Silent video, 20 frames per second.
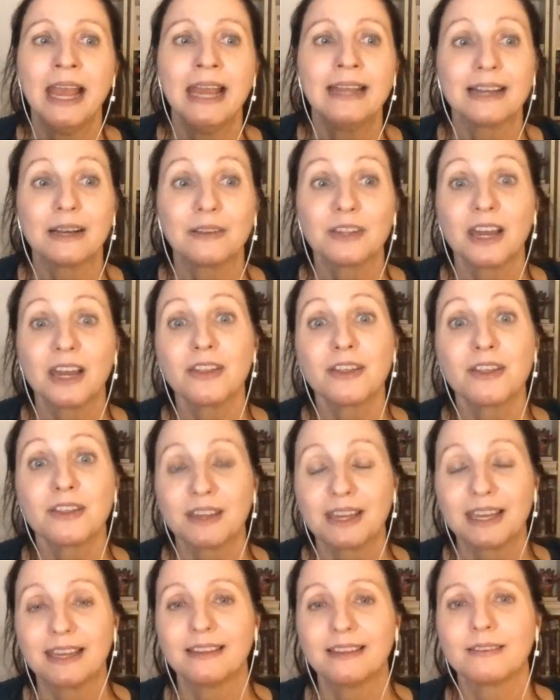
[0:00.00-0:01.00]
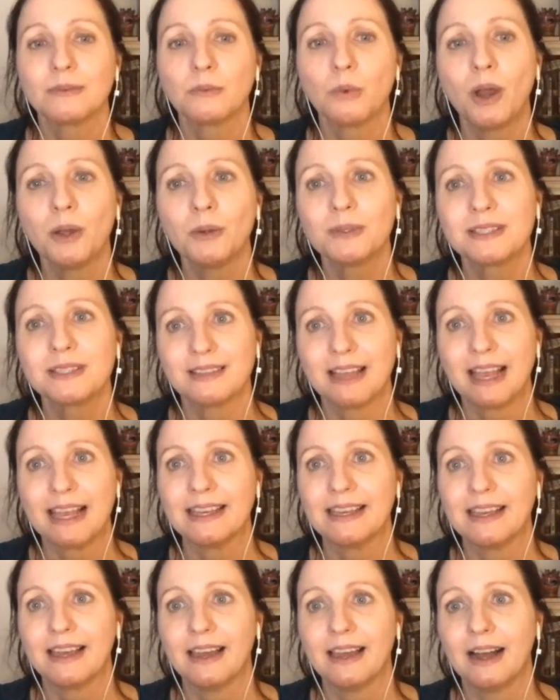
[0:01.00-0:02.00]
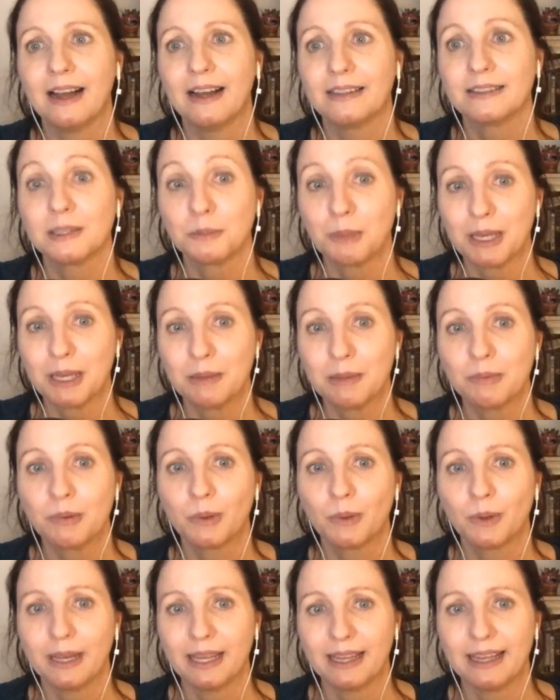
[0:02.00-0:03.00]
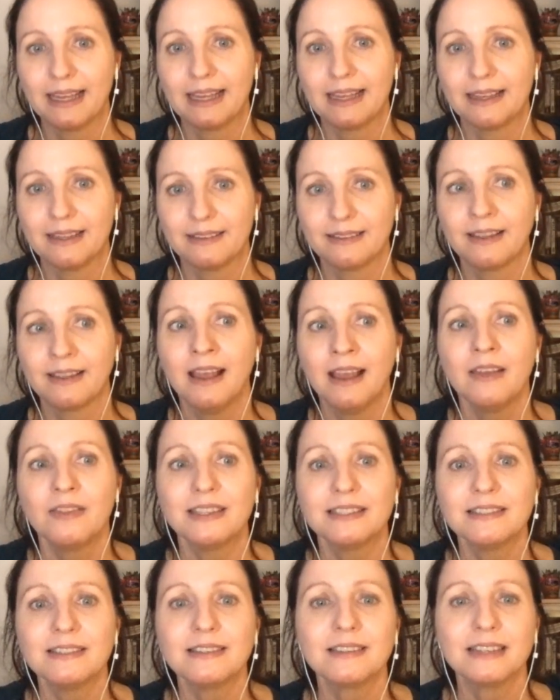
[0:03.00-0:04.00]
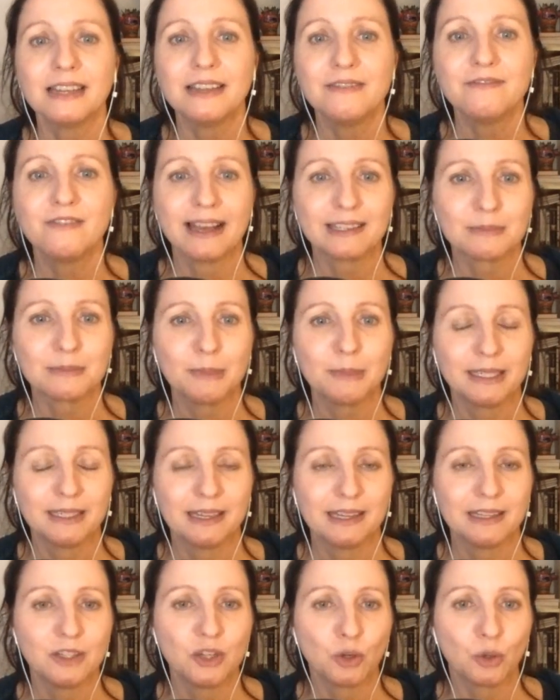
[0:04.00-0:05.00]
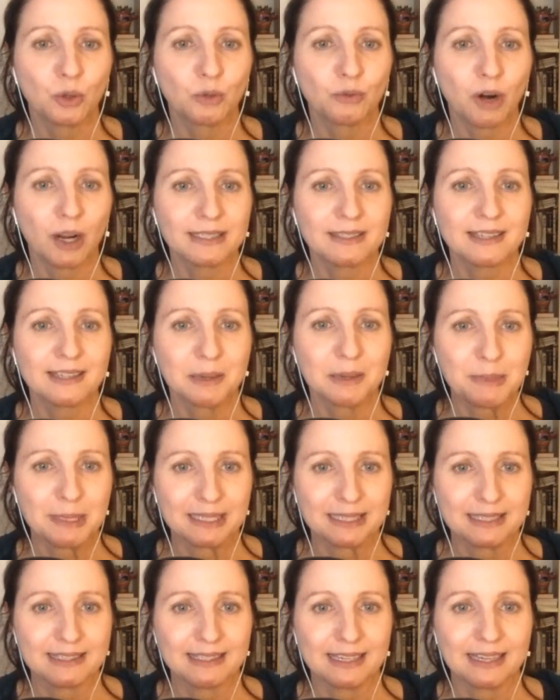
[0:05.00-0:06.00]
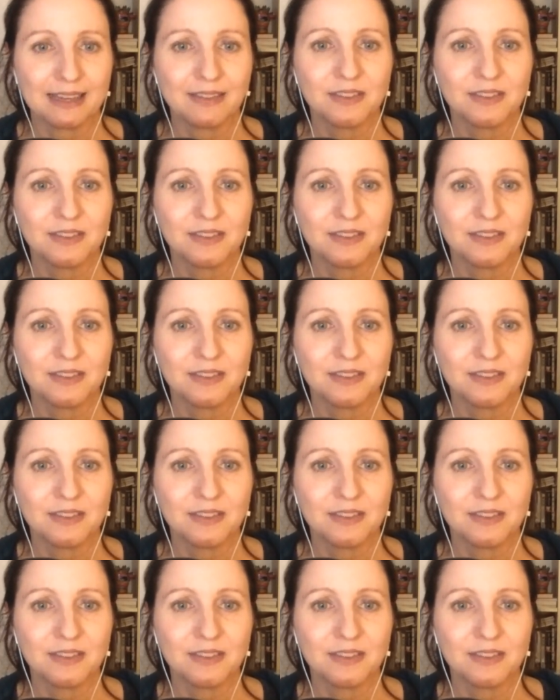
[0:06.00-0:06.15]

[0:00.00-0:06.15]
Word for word: Now, the other thing is what I would say uh, to people is this is an investment in your writing ability.